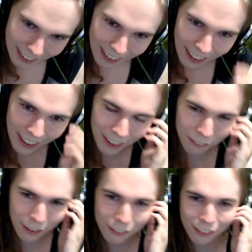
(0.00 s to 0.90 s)
And
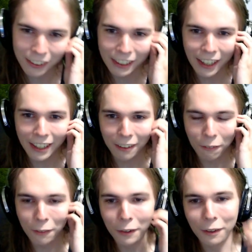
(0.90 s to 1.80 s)
eventually, like,
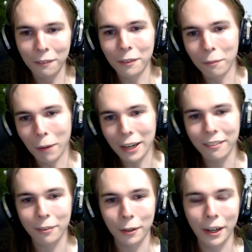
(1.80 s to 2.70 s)
the
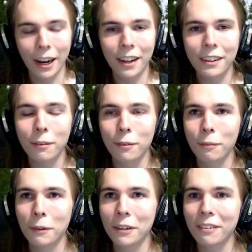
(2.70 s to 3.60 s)
Minotaur guy, I think it was the
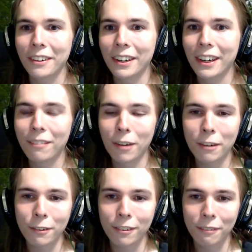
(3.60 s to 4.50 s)
Minotaur guy, it might have
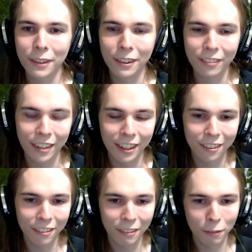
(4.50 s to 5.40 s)
been somebody else, I don't
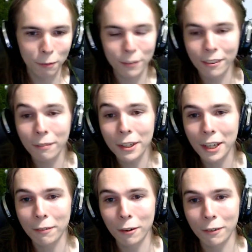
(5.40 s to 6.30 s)
remember, but somebody
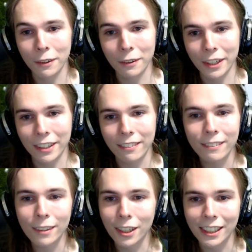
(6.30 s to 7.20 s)
came over and they were like,
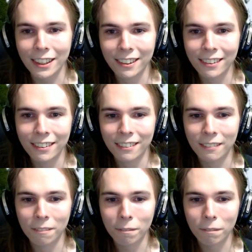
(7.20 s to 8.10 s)
Tawney,
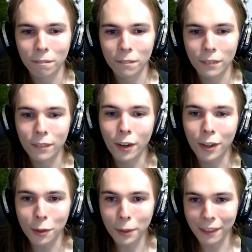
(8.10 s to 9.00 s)

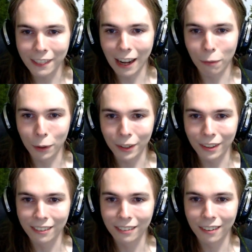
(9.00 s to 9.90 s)
you get that one.
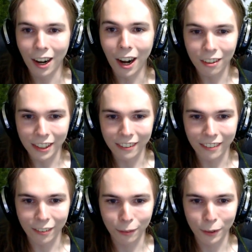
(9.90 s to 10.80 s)
I'll get
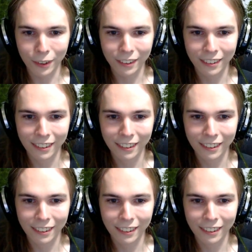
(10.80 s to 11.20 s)
this one.